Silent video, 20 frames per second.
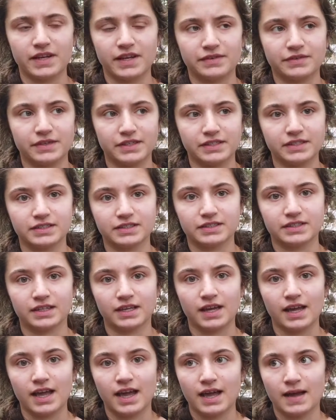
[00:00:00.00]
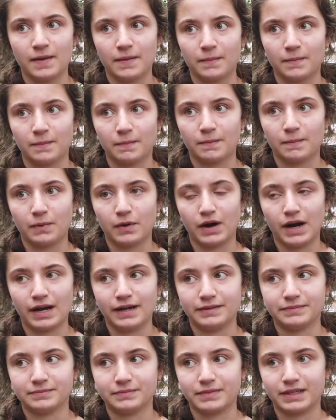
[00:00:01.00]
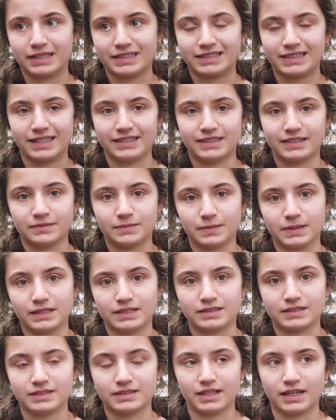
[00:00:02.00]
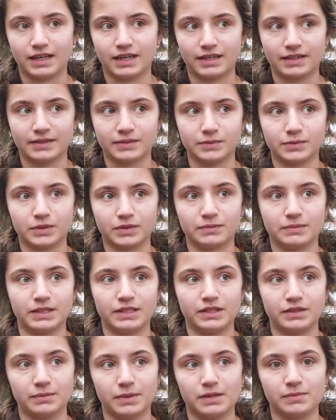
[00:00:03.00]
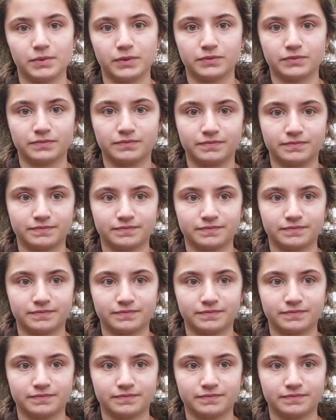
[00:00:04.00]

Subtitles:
Nervous, but I'm excited because I want to meet new people.